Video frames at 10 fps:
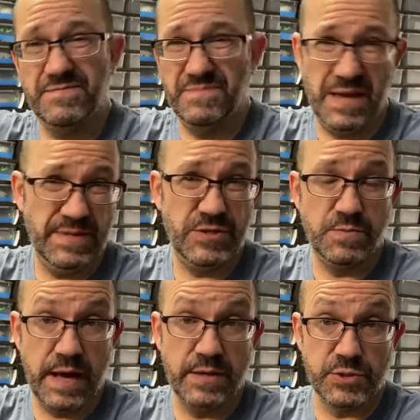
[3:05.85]
maybe 2
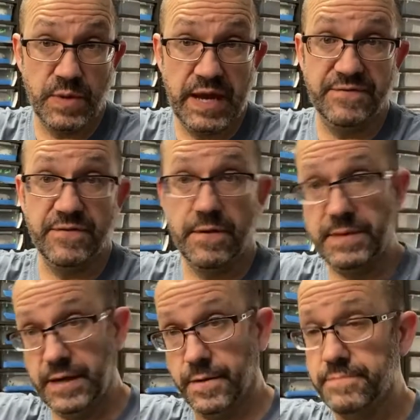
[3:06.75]
miles away from
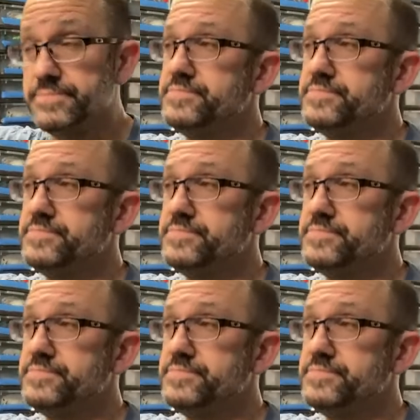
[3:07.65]
here,